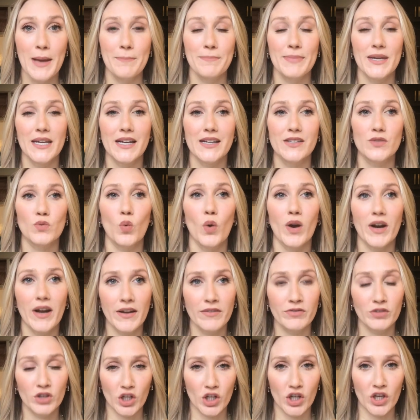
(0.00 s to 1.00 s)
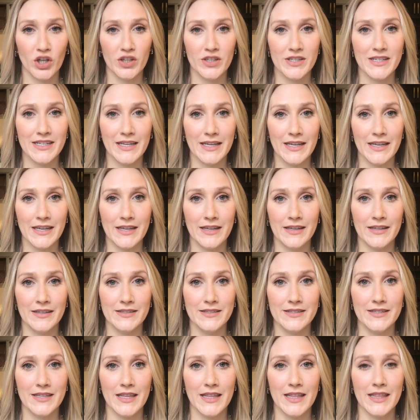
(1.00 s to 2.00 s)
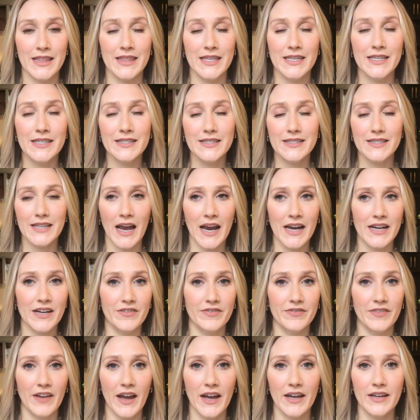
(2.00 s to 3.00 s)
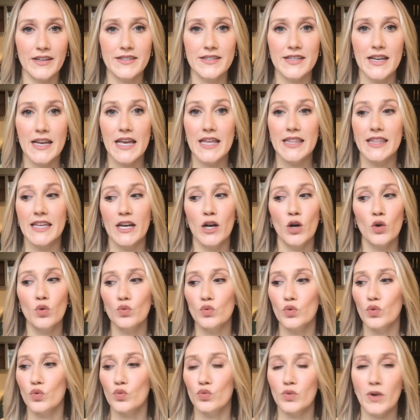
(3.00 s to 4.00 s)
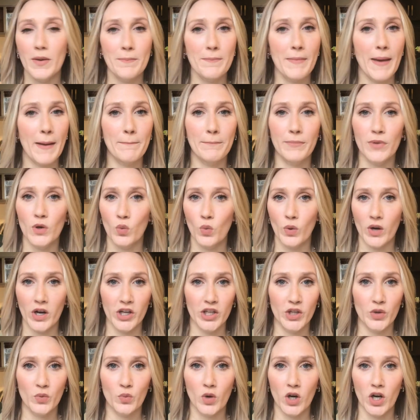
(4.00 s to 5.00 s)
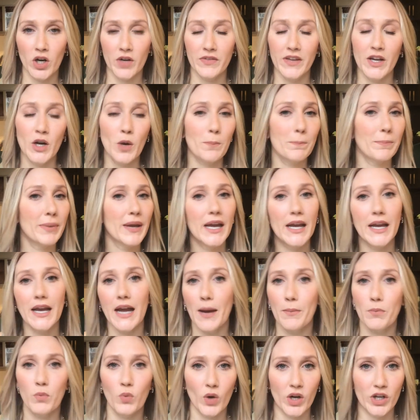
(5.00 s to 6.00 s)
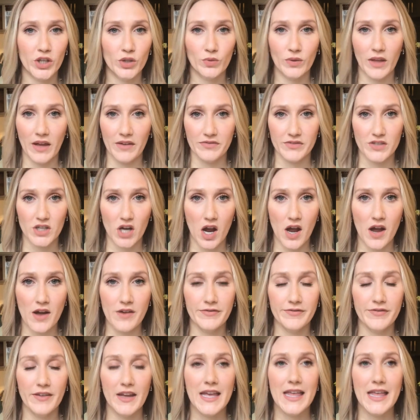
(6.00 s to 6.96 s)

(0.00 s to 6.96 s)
Because what I've learned is these side effects, they don't remember where you were. They don't pick up where you left off.